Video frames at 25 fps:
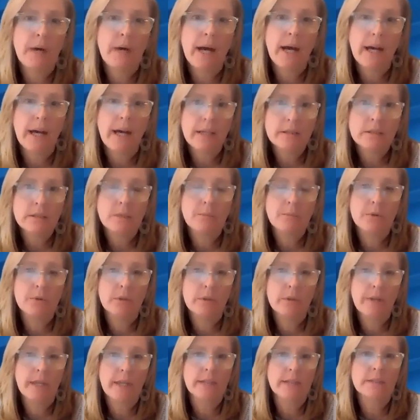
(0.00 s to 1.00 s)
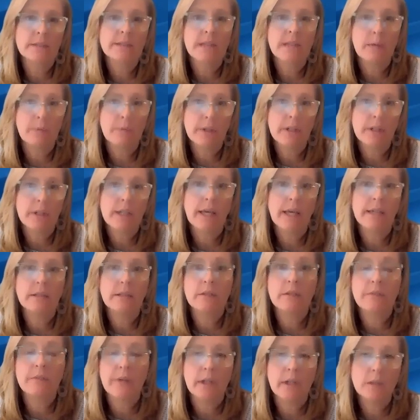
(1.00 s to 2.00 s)
possible that someone can
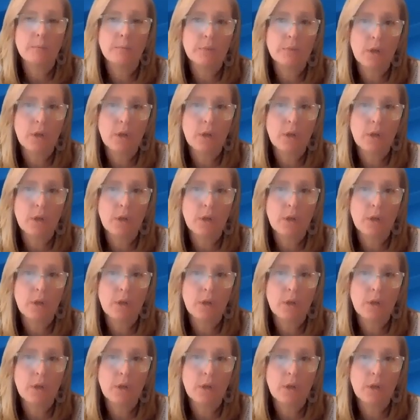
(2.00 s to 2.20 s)
develop